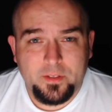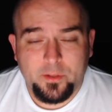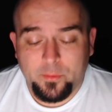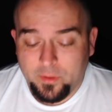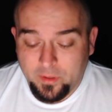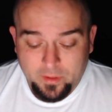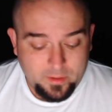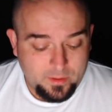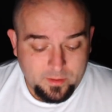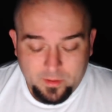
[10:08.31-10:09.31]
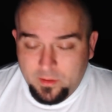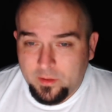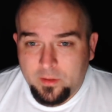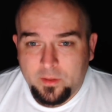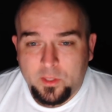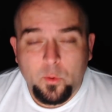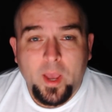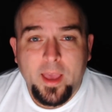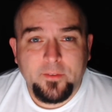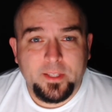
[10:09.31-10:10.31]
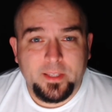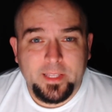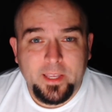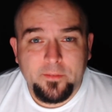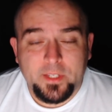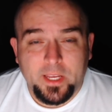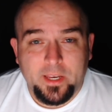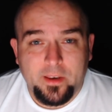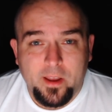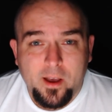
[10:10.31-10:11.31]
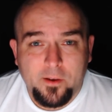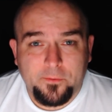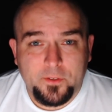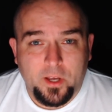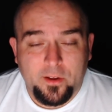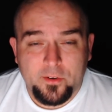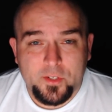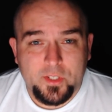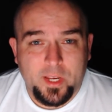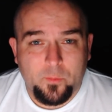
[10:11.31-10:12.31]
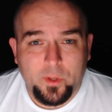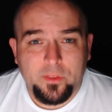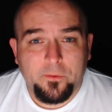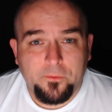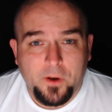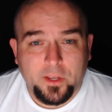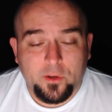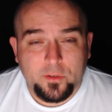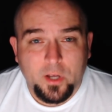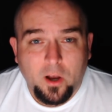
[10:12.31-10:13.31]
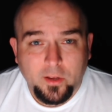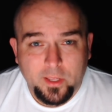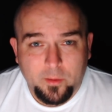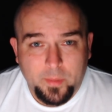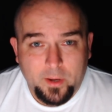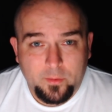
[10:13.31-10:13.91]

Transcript: Dude, you haven't lived enough to understand what the fuck you're talking